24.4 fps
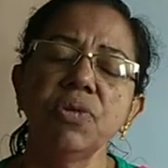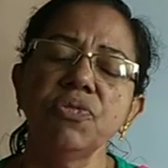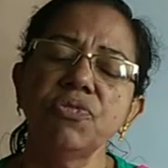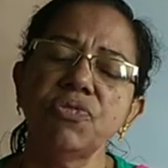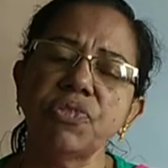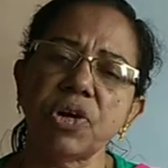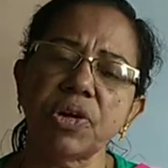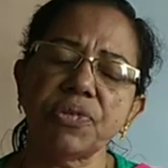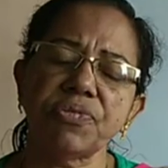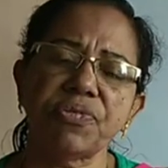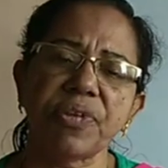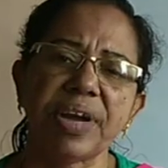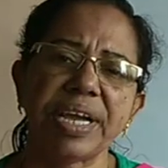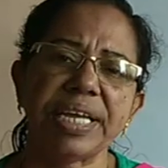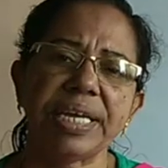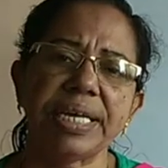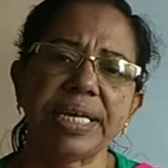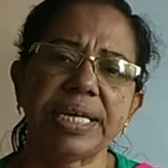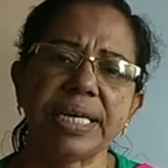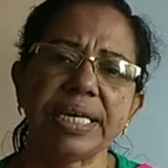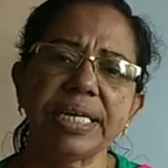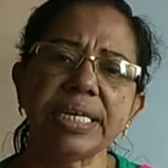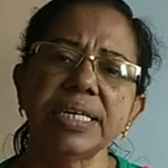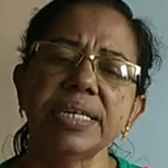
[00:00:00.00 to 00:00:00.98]
For
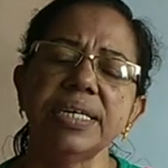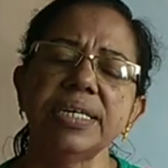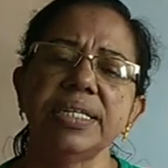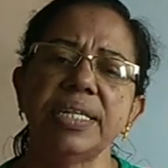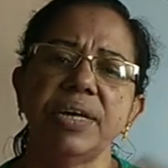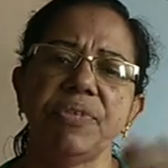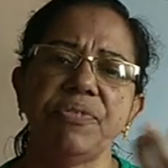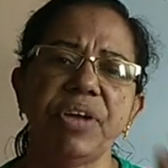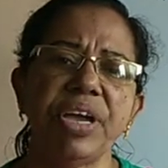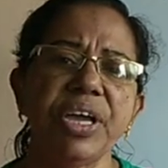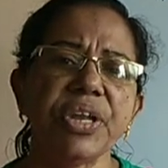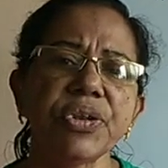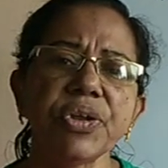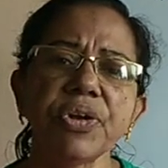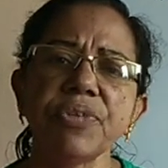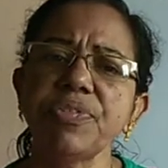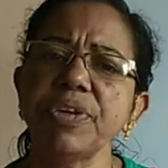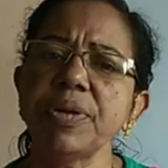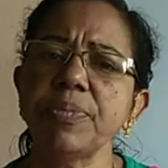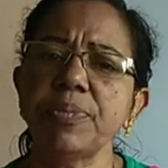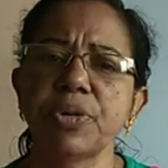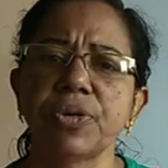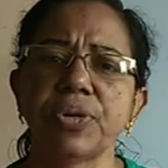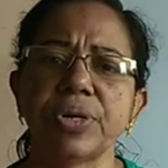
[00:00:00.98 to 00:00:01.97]
finding the weight of
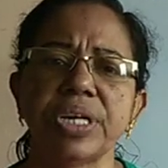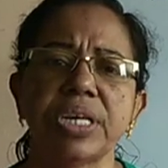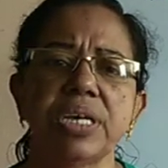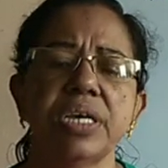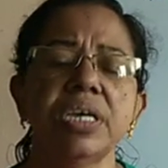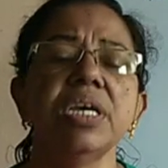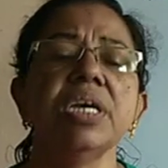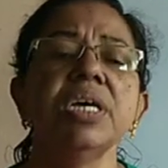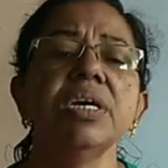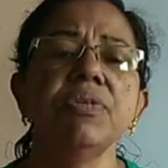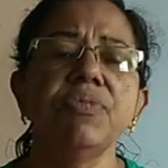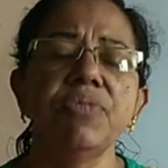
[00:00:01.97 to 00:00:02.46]
a body,